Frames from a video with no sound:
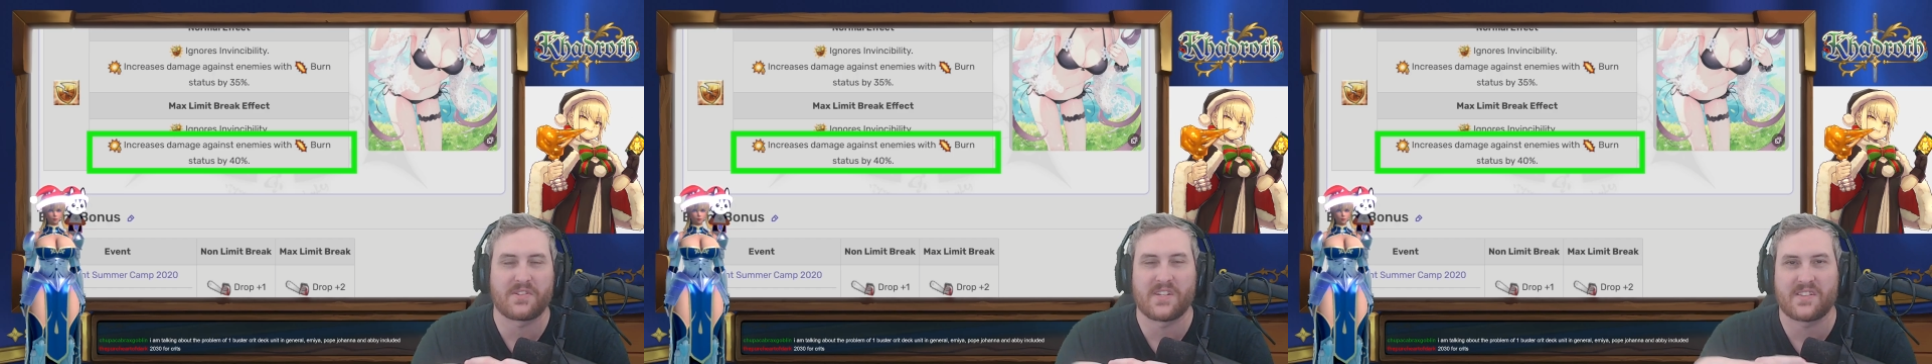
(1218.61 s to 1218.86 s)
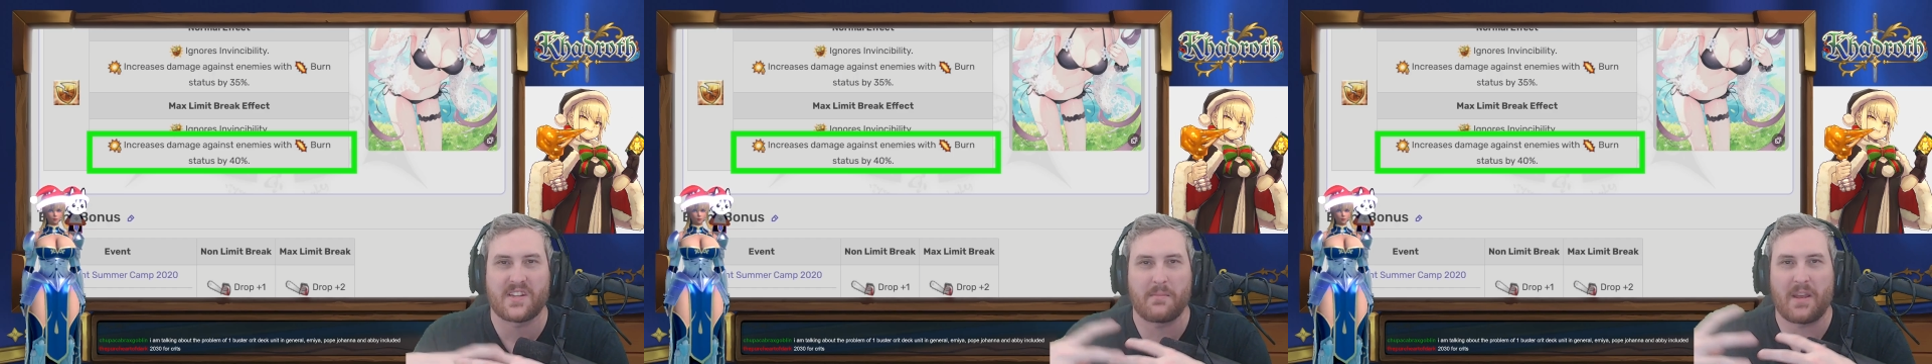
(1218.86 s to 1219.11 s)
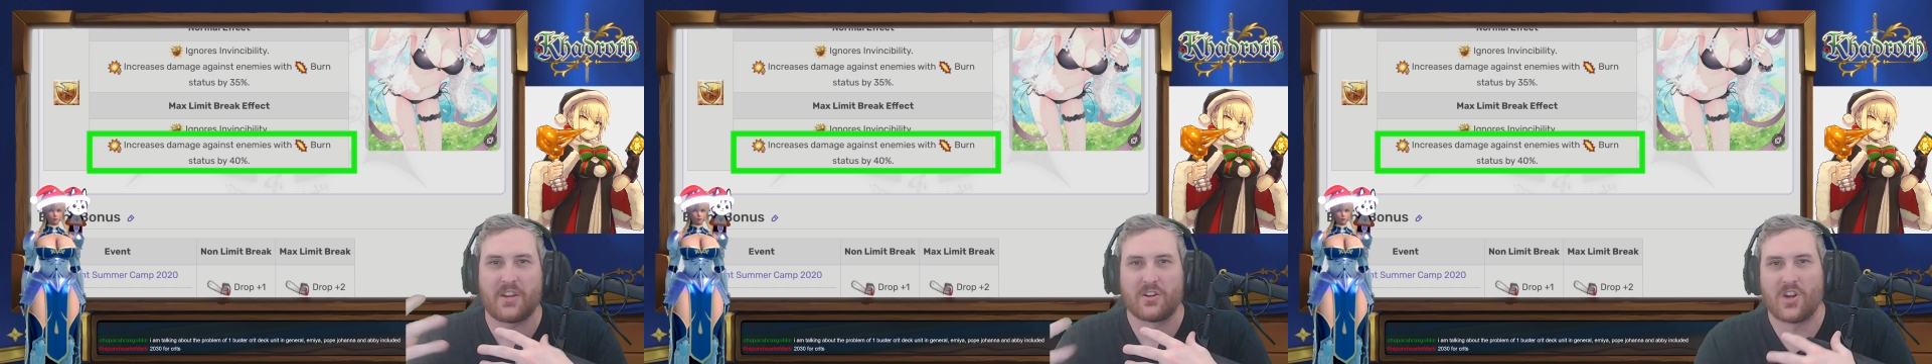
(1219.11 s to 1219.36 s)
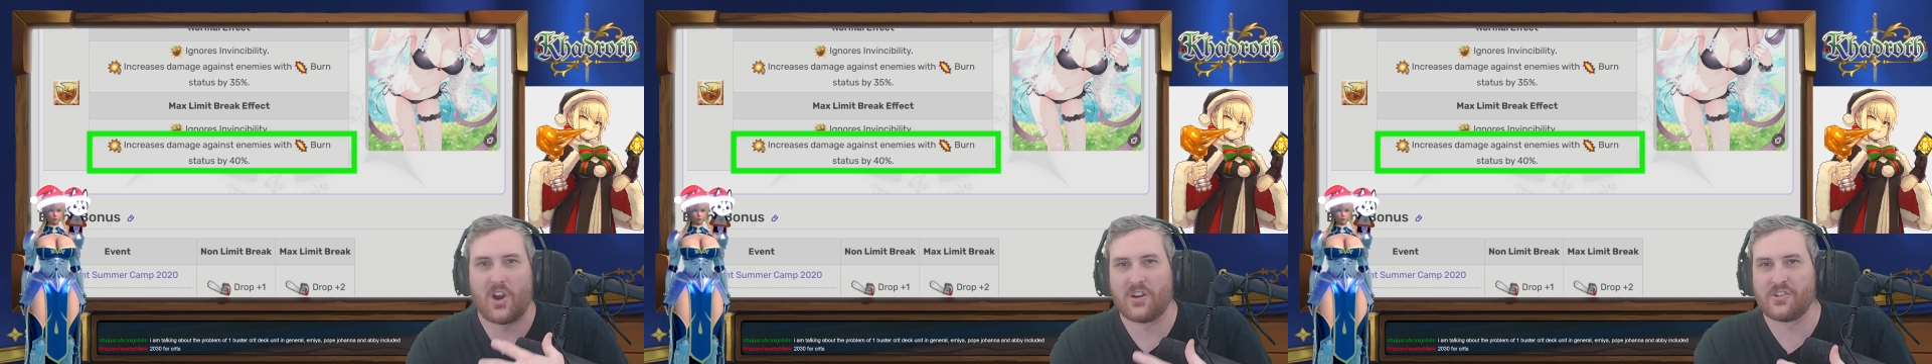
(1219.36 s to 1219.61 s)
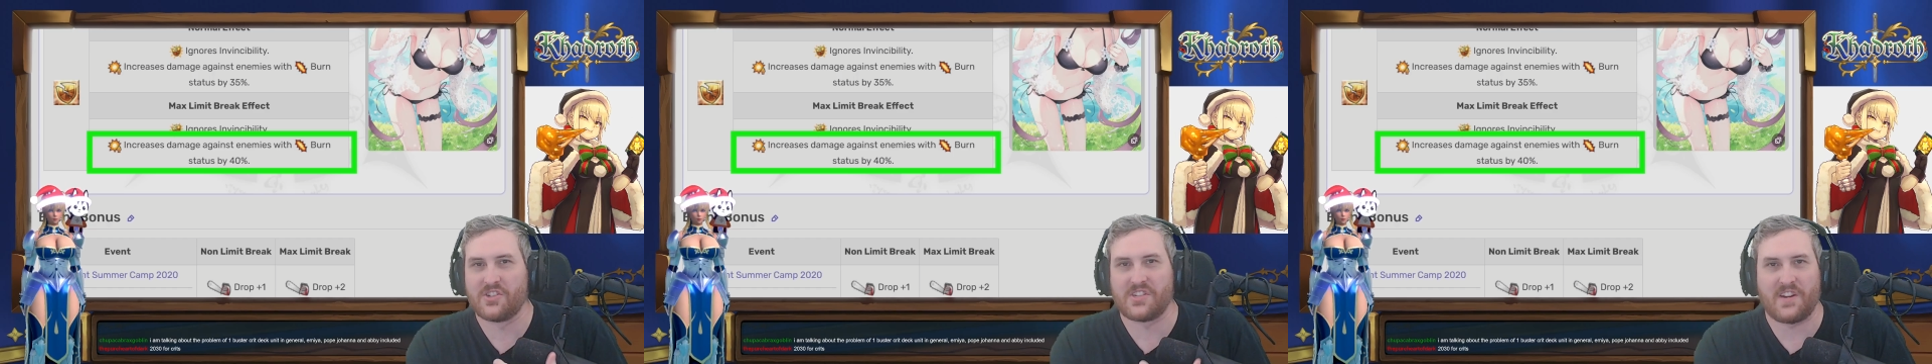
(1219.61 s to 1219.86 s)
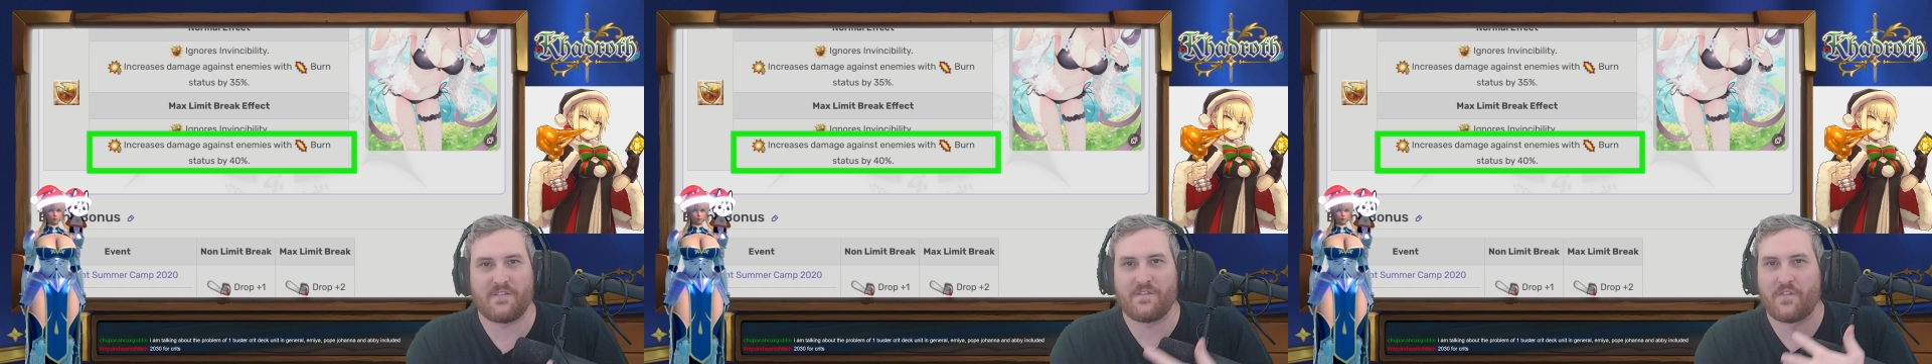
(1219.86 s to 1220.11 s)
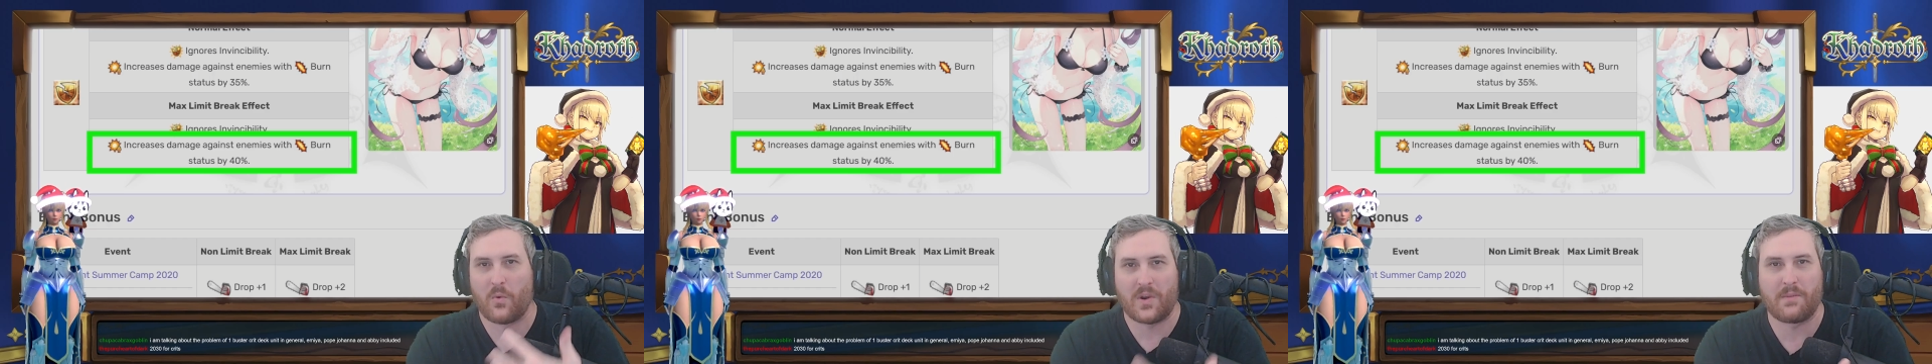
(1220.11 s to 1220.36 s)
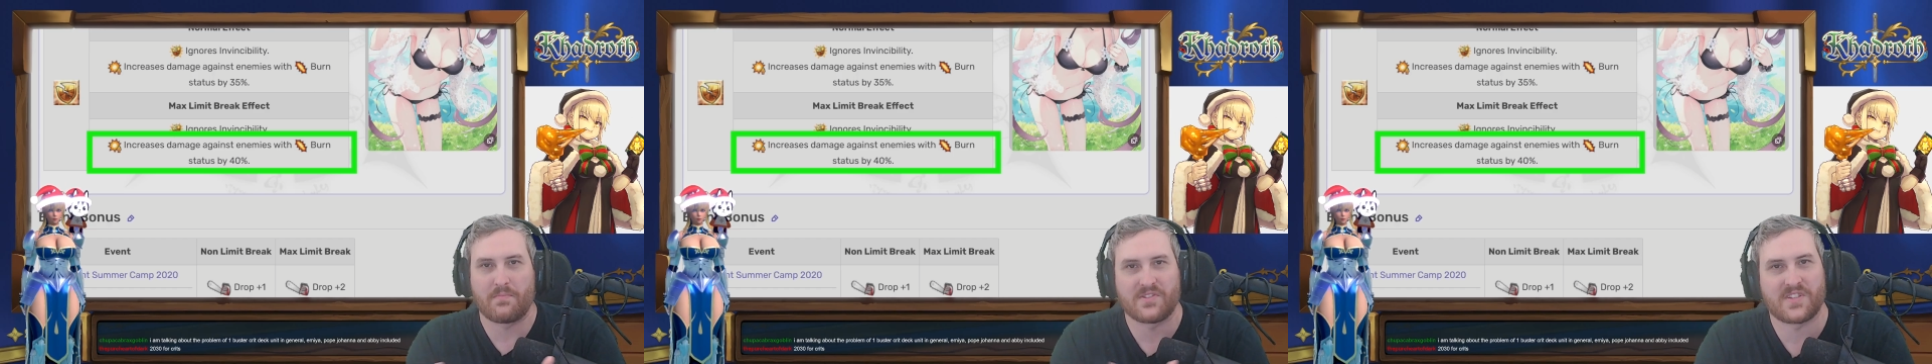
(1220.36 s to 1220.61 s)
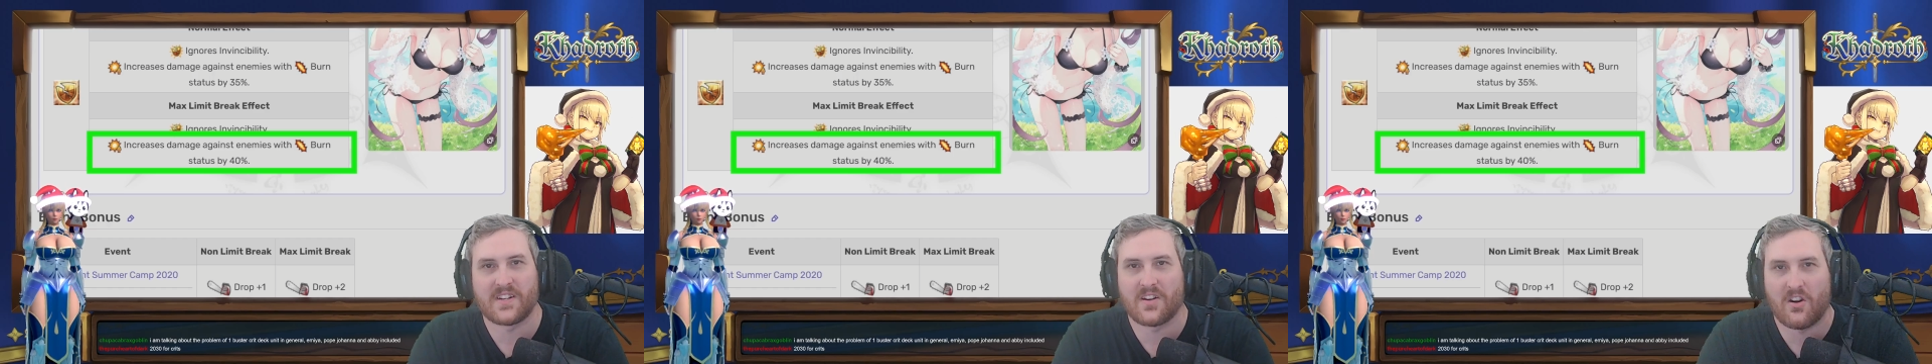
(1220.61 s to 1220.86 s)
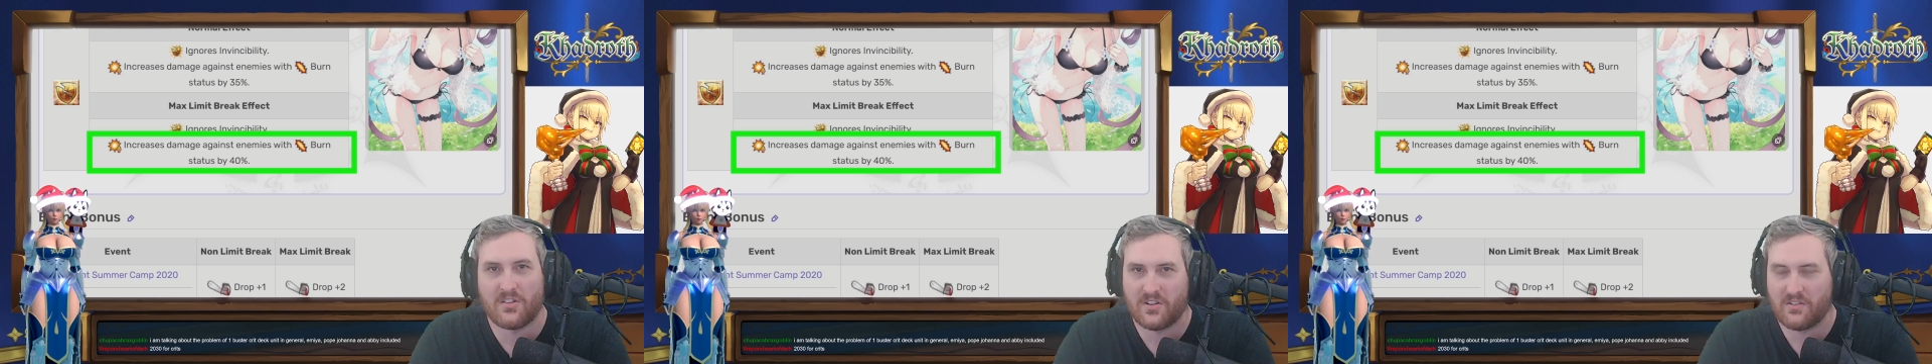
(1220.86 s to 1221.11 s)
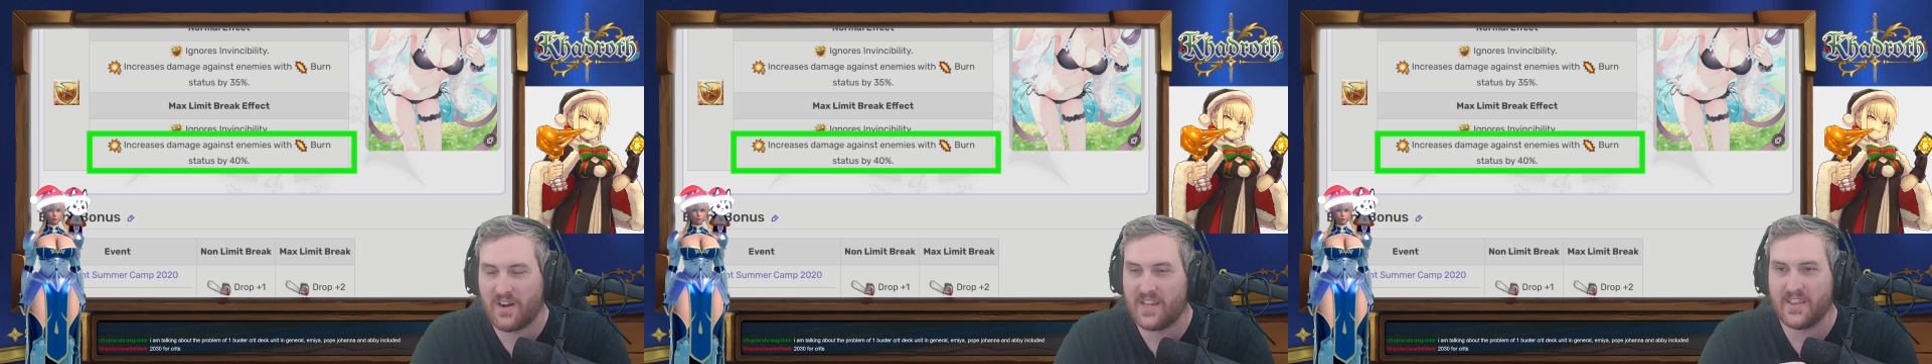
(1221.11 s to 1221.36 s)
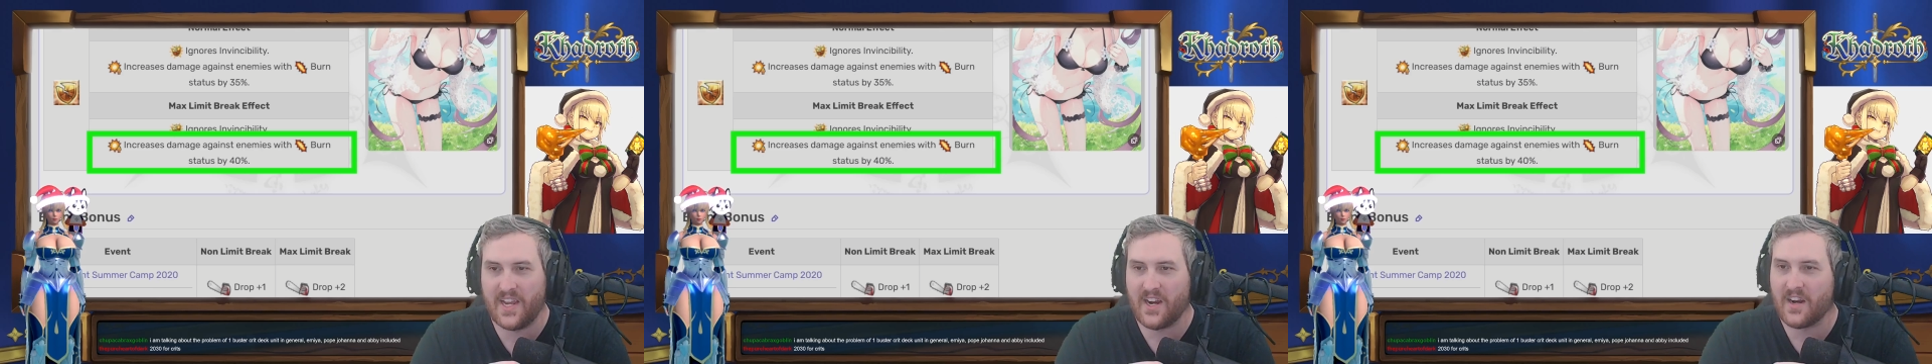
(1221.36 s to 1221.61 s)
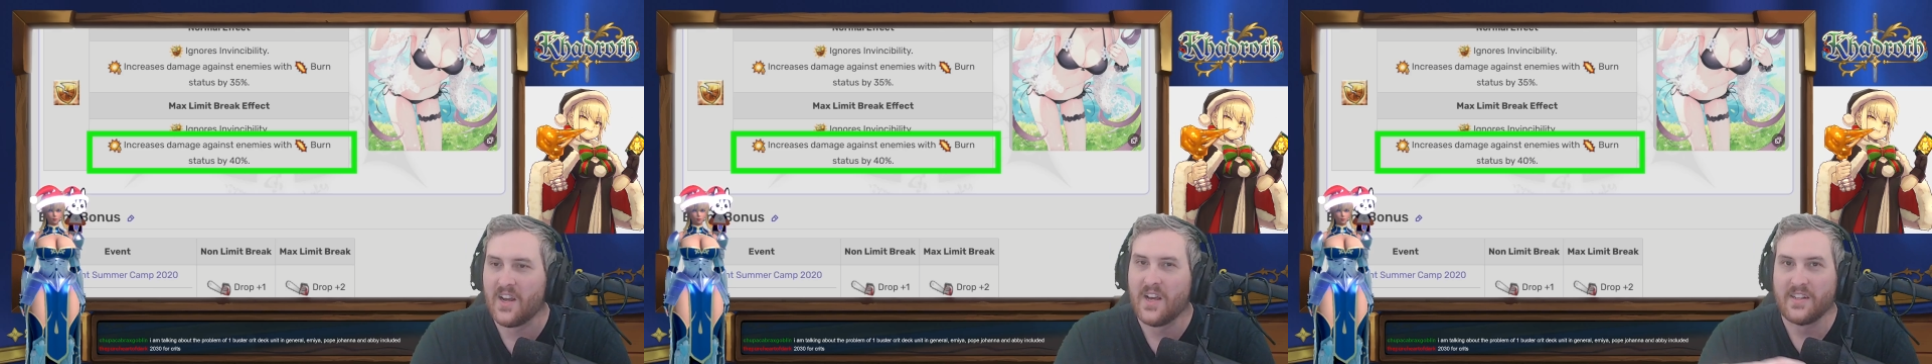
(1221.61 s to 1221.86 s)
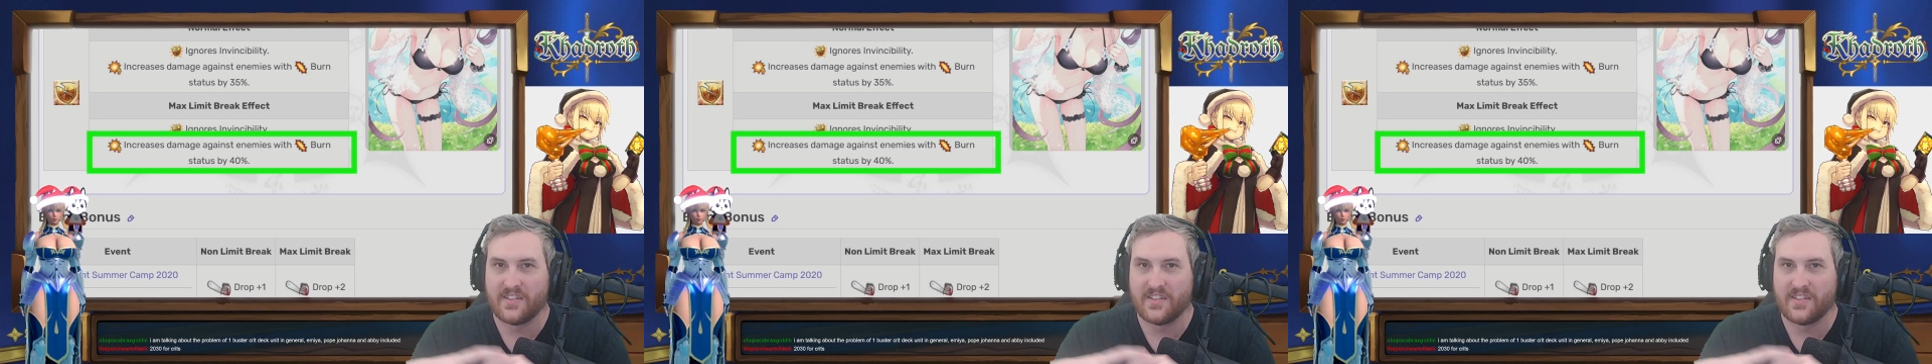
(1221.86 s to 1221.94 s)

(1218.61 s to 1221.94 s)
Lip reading: is going to make your cards just hit 40% harder right there.